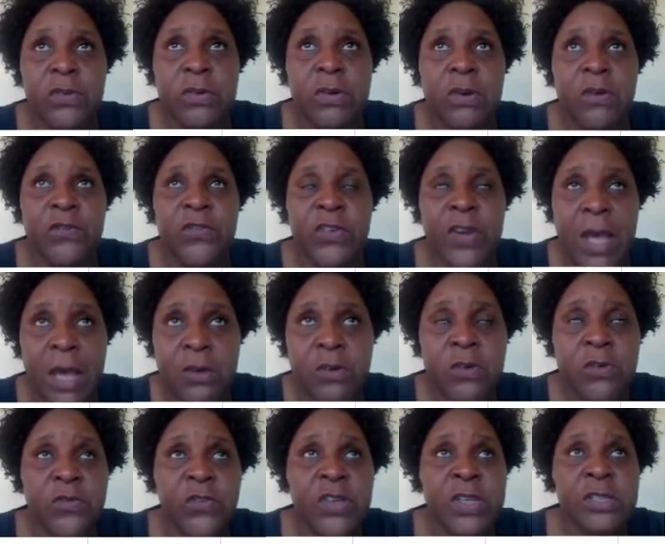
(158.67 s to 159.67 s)
of lack
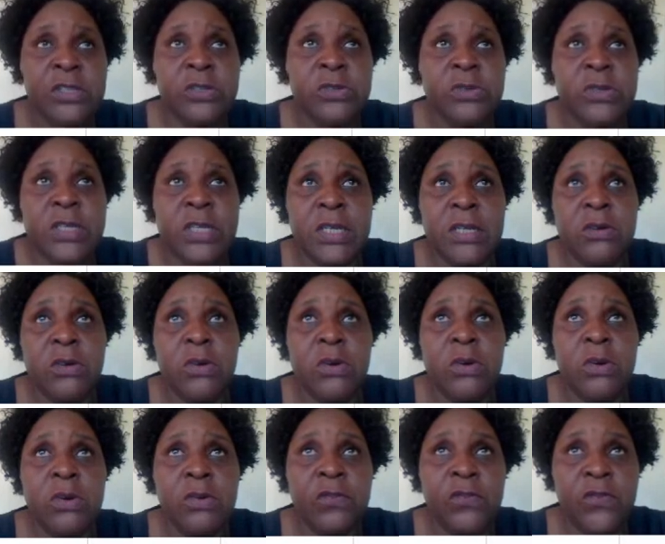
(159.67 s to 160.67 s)
of insulin,
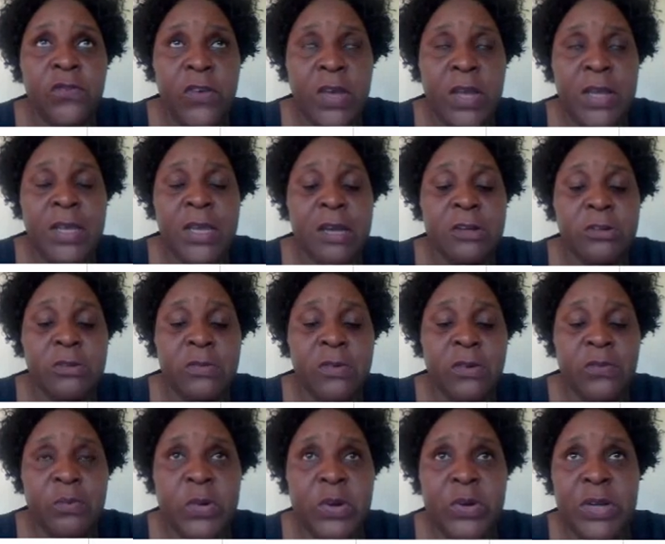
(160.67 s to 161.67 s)
or failure
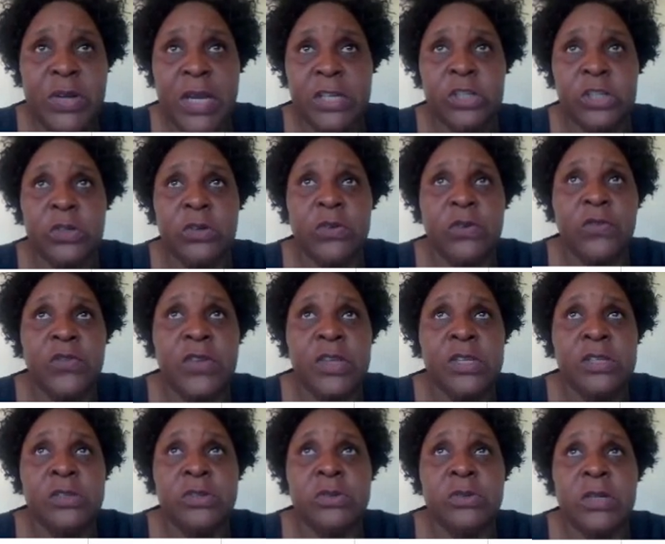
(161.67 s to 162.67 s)
of production of
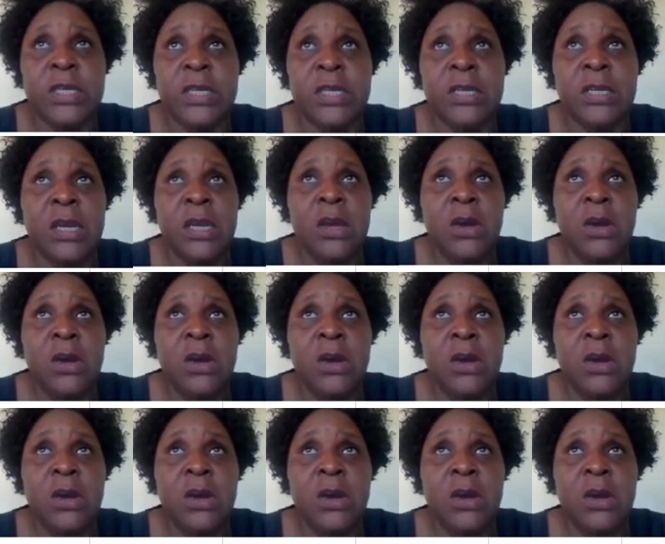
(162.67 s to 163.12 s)
insulin,